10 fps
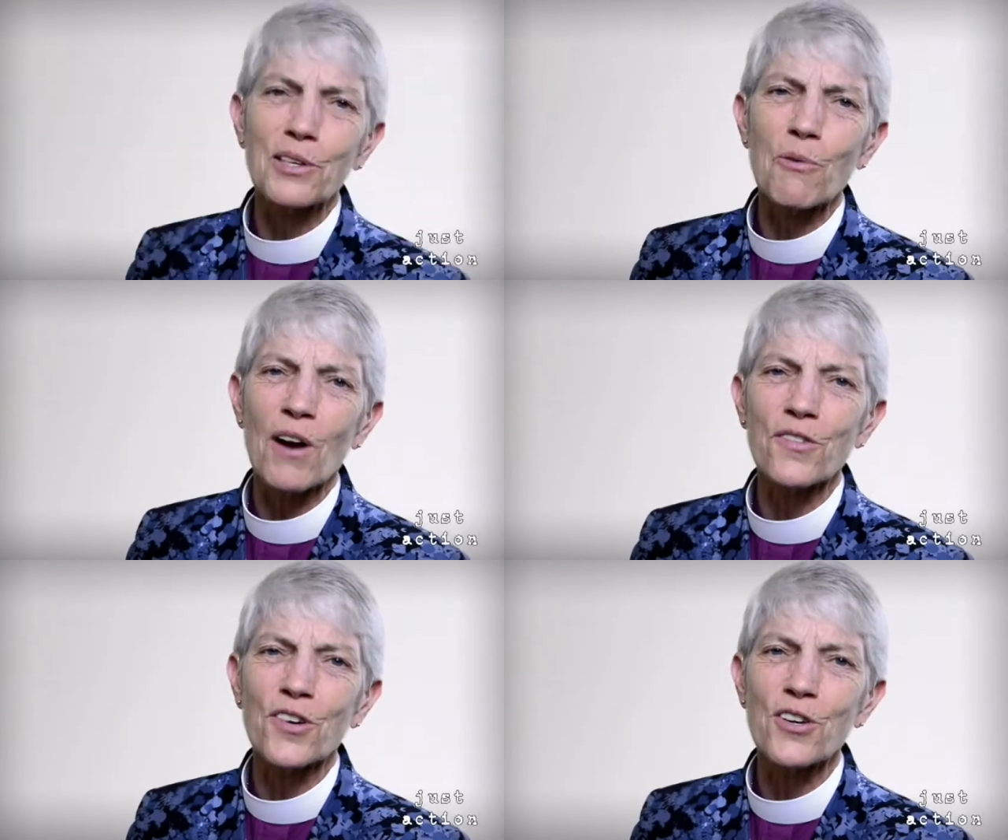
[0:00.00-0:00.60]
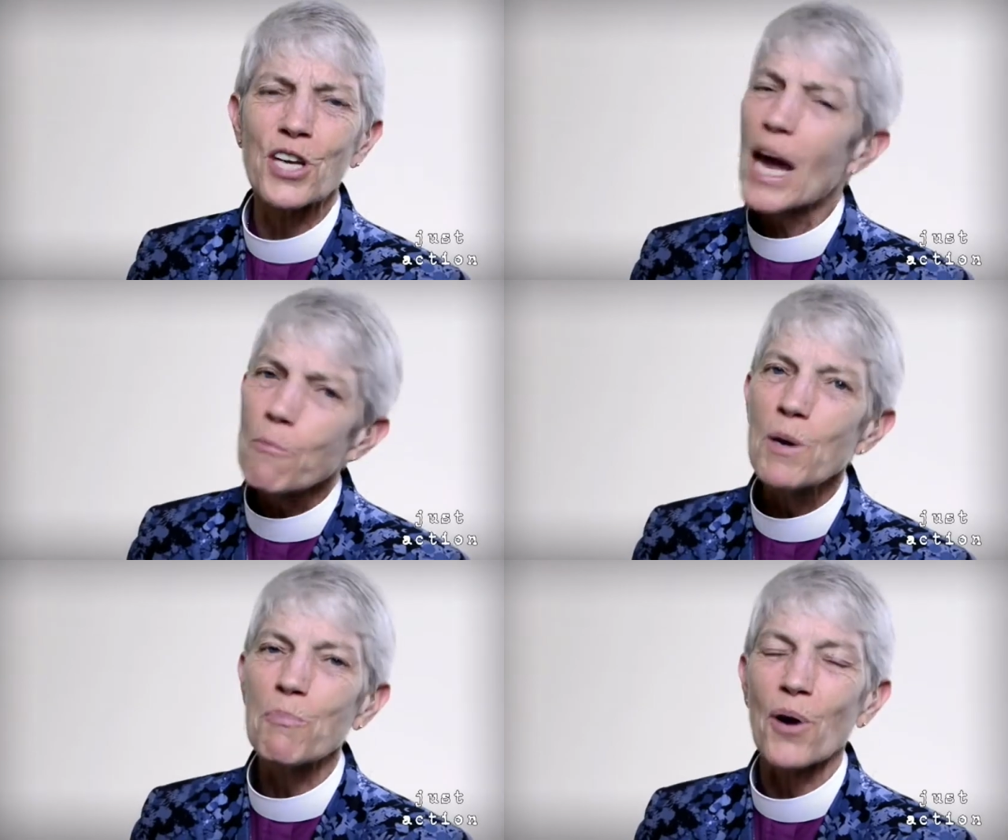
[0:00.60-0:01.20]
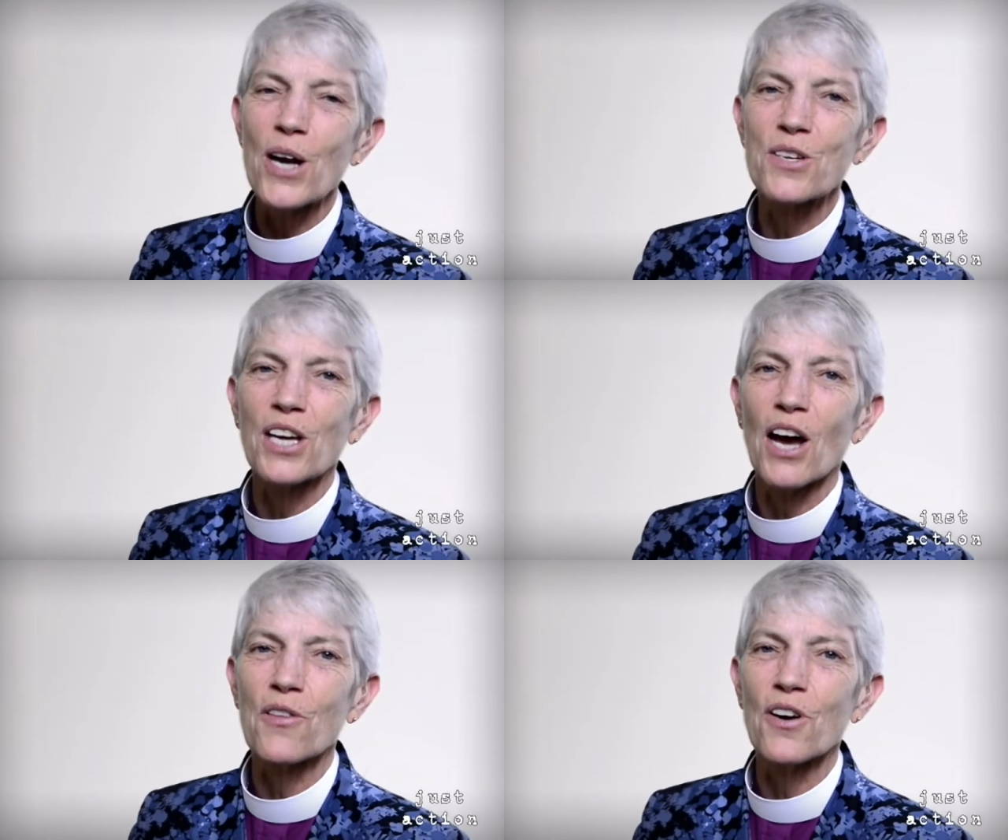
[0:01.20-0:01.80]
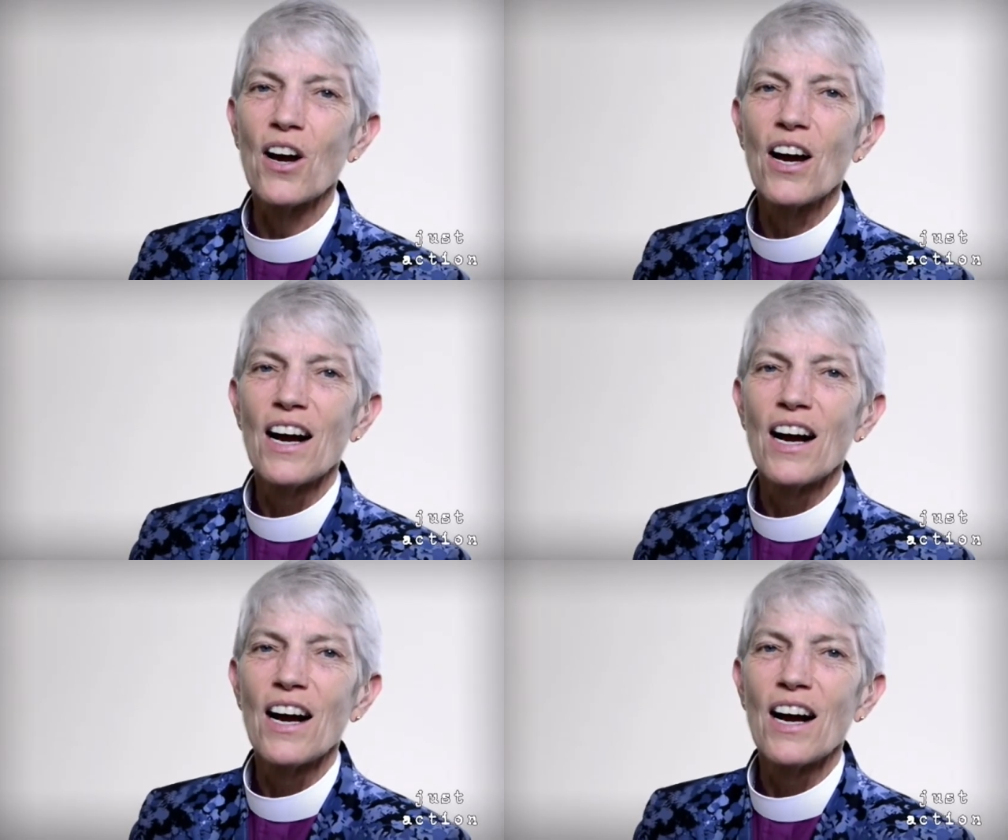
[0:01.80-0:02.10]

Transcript: The question, can we pray together,